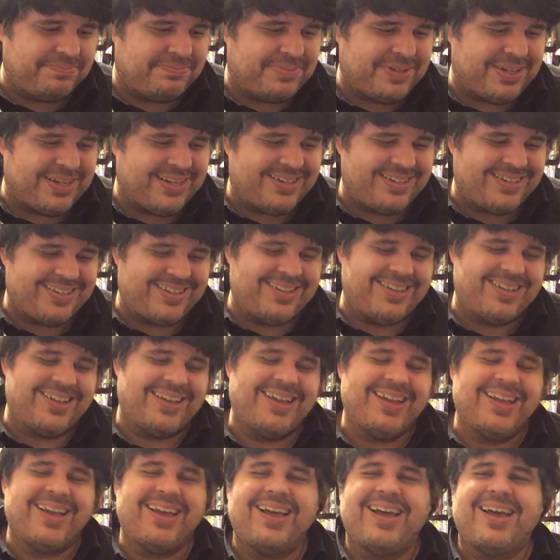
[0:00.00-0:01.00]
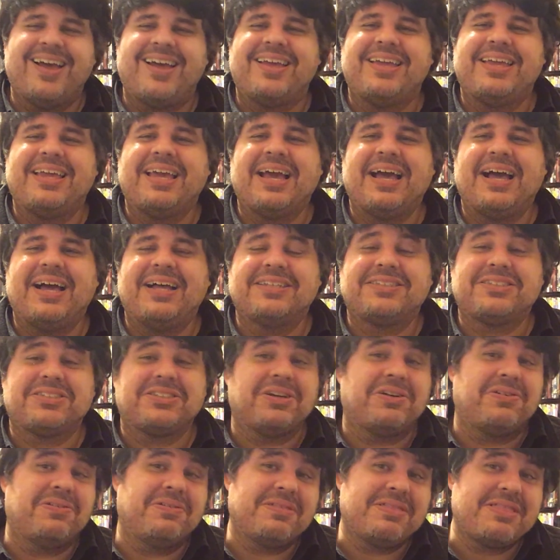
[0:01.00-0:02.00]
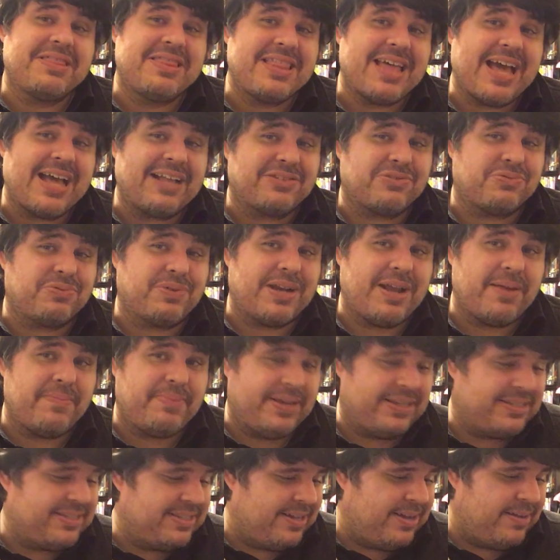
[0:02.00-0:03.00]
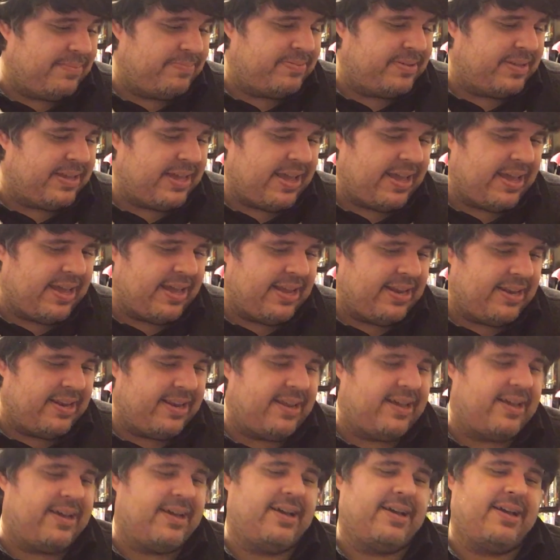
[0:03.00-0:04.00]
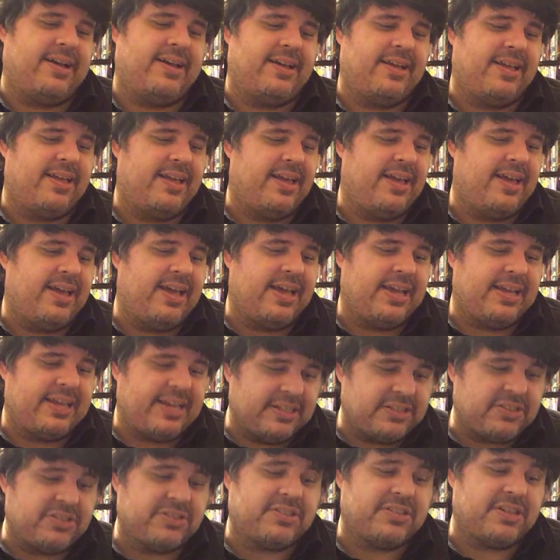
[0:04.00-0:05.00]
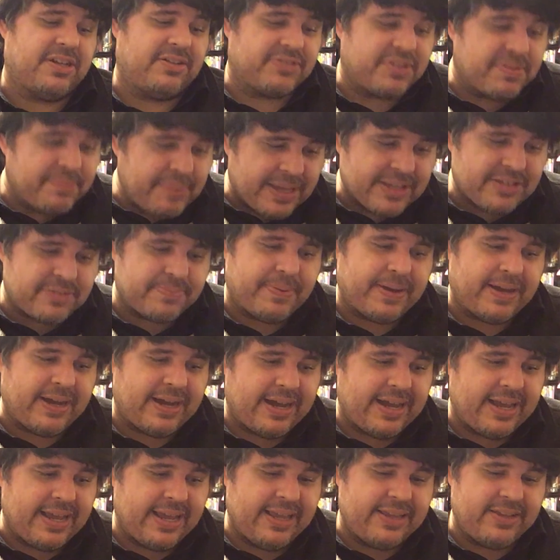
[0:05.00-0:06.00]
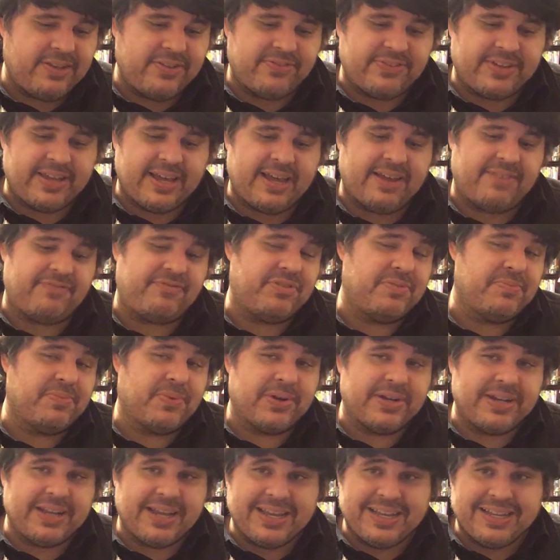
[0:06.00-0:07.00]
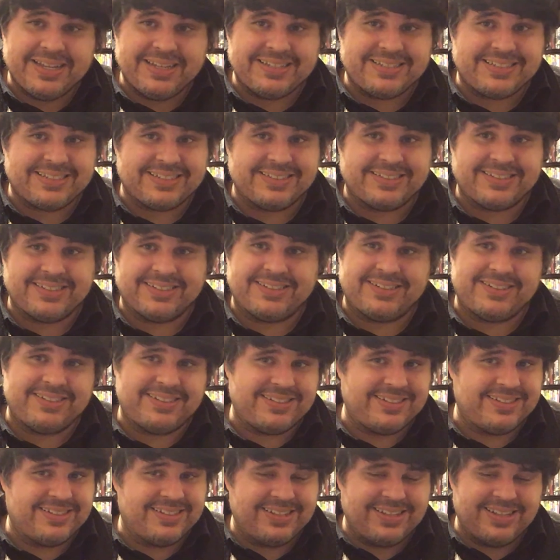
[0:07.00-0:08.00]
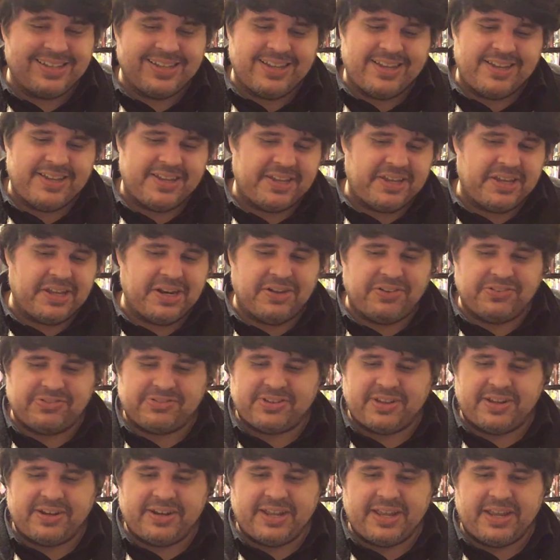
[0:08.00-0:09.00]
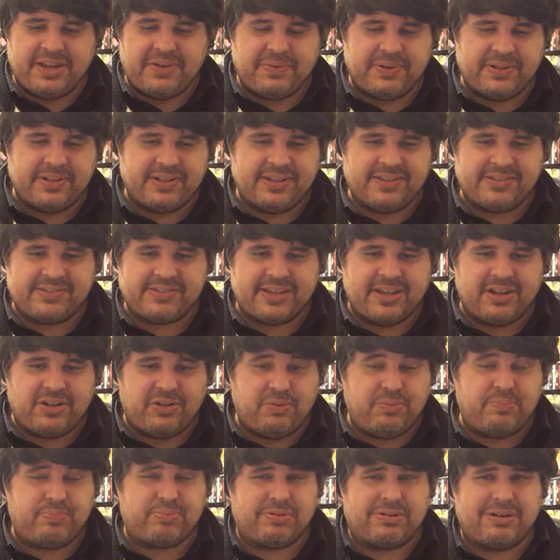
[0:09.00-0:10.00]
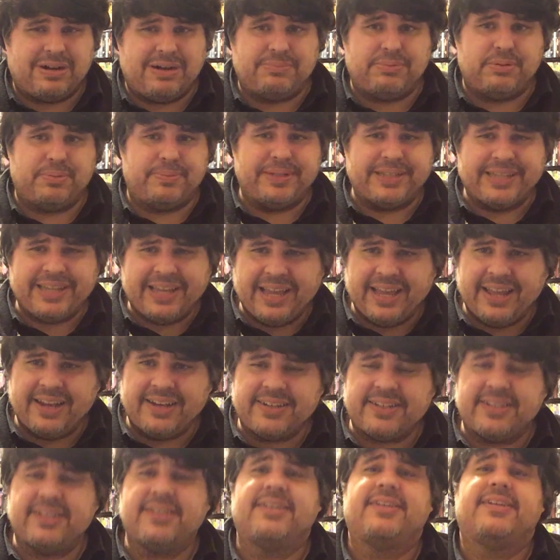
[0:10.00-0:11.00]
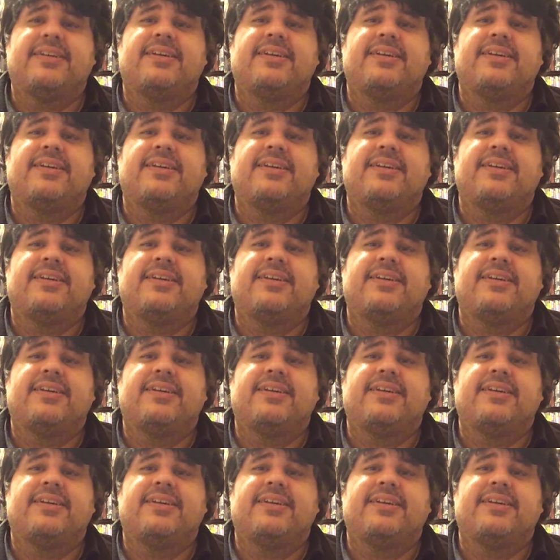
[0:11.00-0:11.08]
But yeah, so that's what I picked up. And get yourself to Best Buy. You've got a few more days until, you know, Sunday, when the sale will probably end.